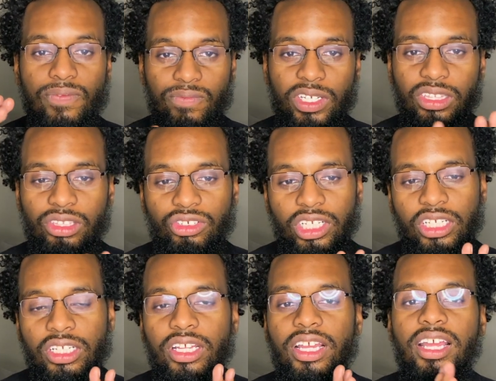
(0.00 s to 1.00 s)

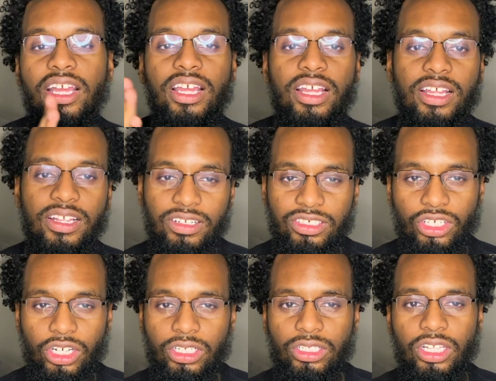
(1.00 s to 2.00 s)
V3
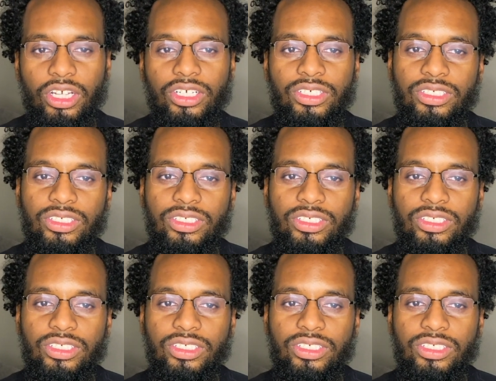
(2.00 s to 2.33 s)
dark glow.